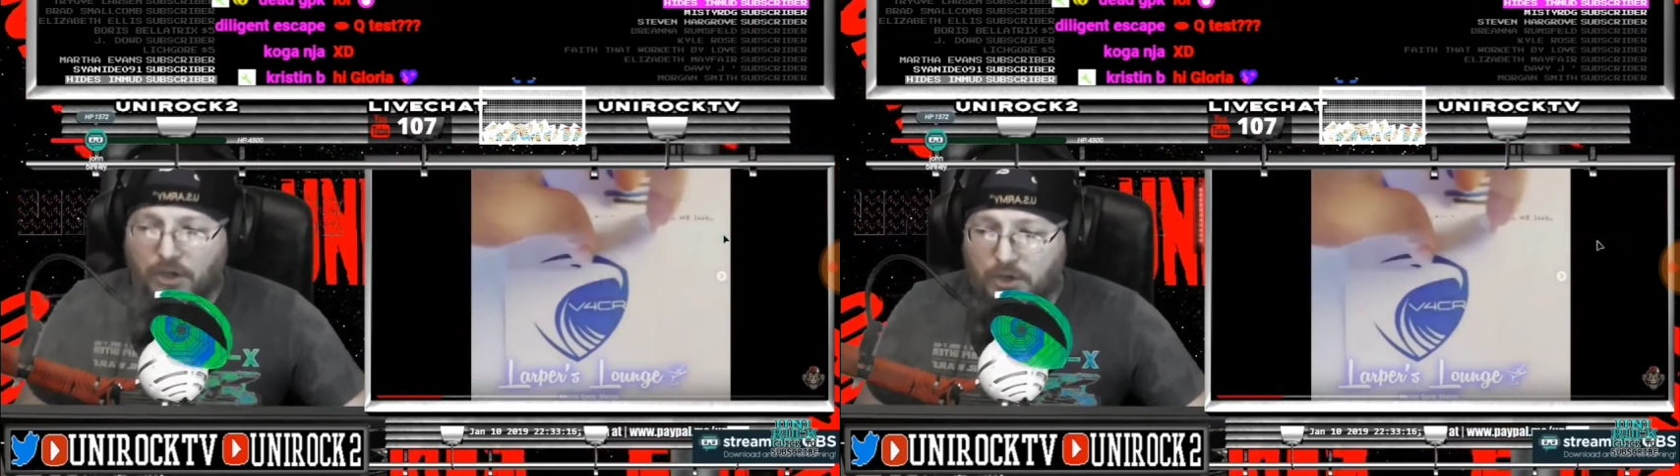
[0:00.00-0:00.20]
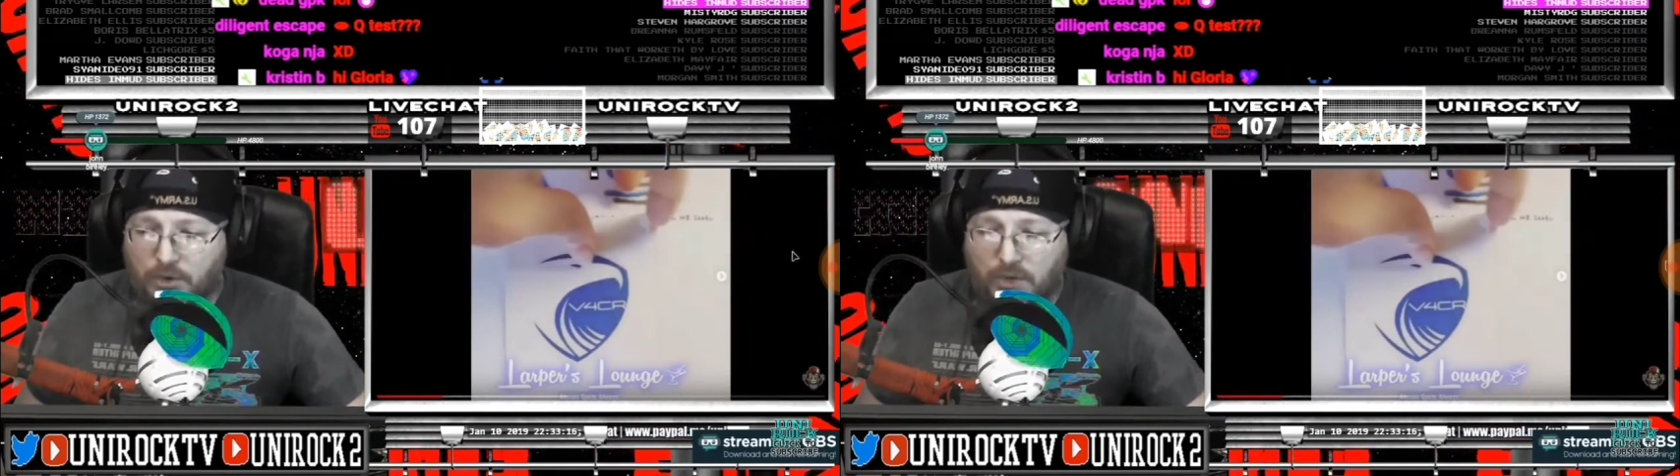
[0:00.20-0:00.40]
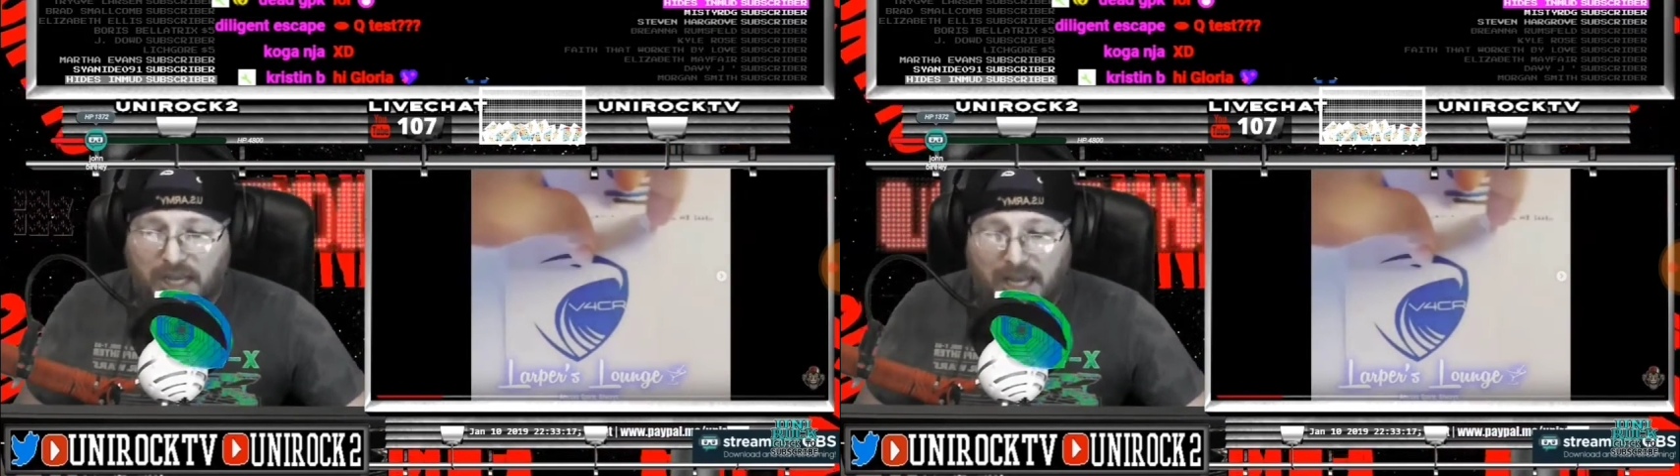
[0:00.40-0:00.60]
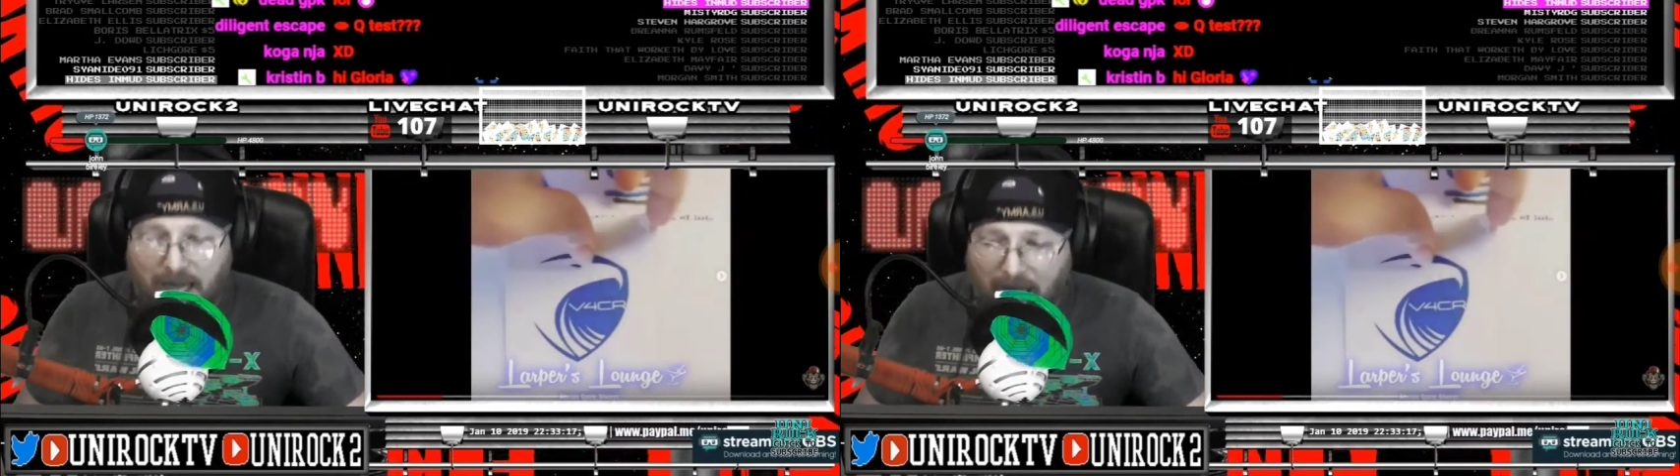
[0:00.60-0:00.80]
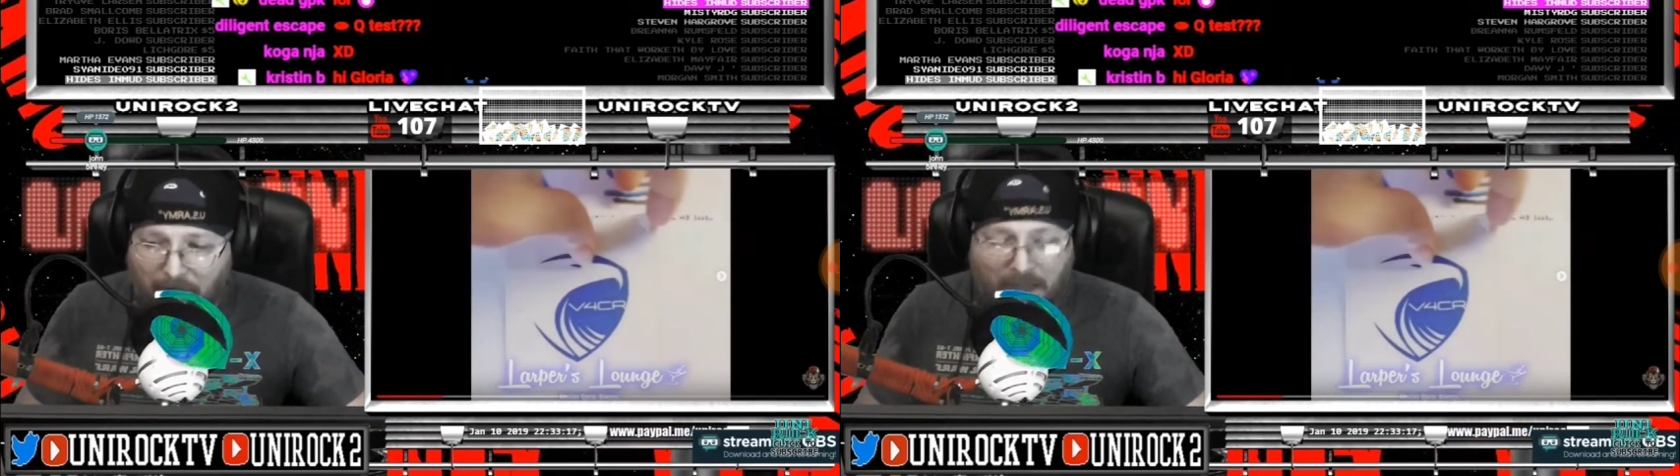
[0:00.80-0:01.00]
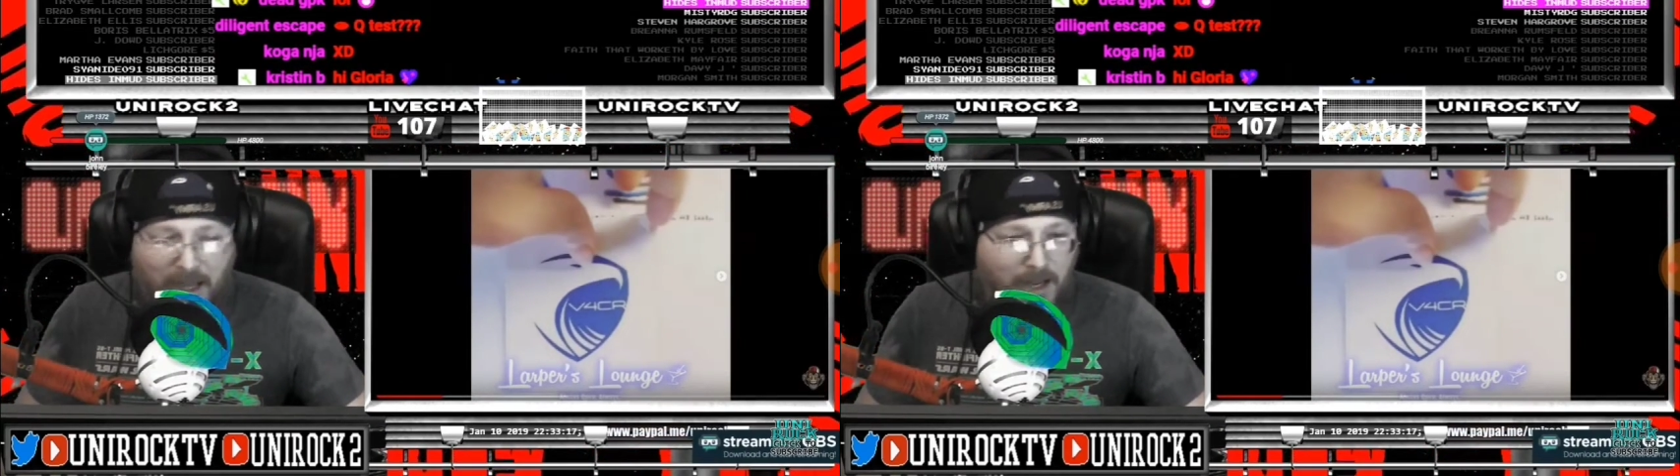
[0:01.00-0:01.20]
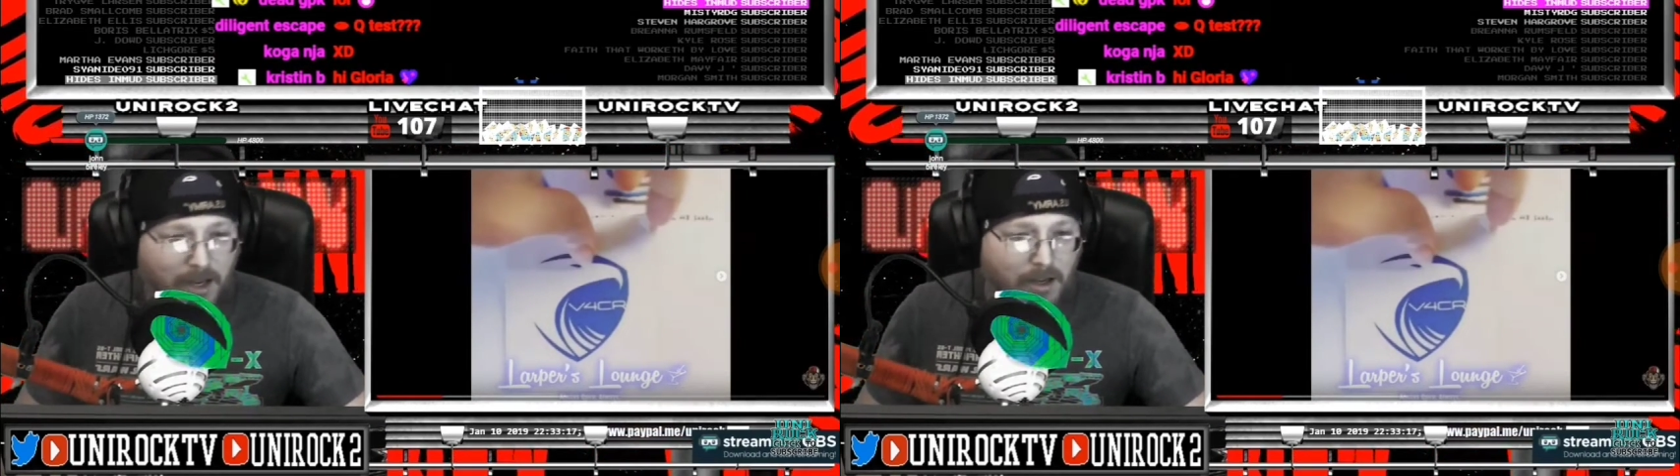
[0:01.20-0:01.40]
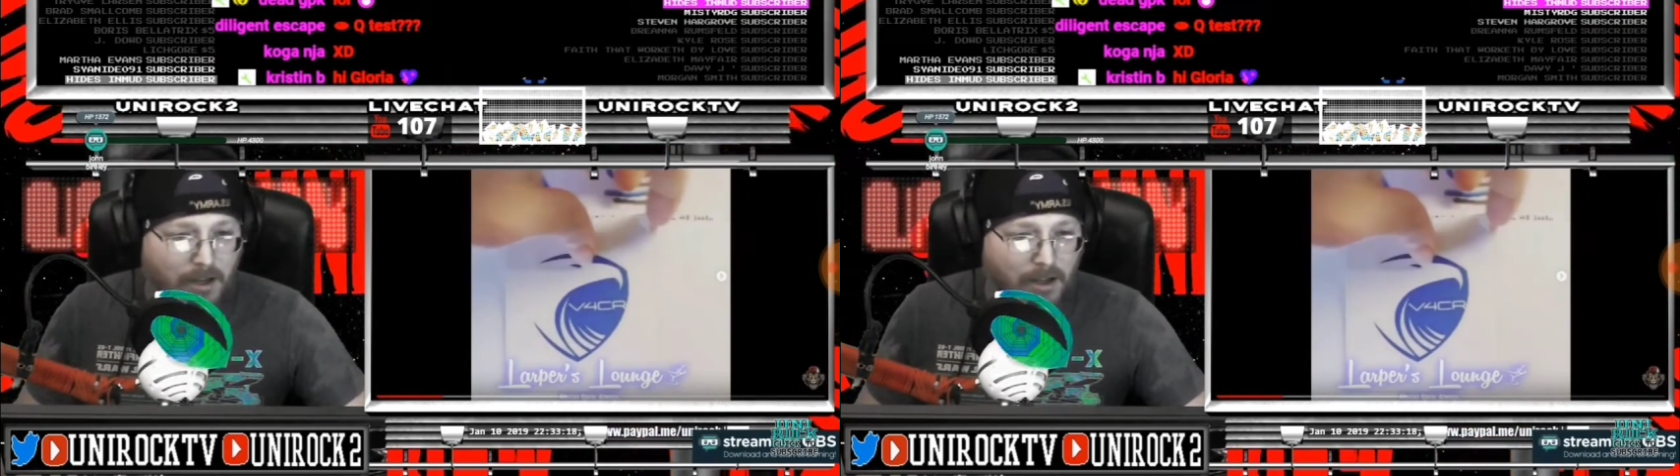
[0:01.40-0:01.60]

Are you kidding me?